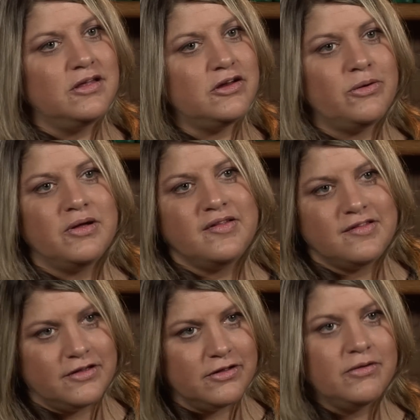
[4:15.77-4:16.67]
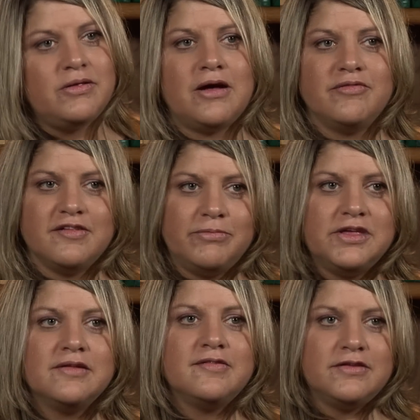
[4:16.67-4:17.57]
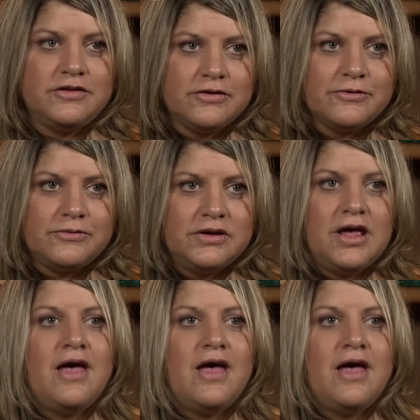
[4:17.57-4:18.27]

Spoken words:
and you know, I still have some things to do.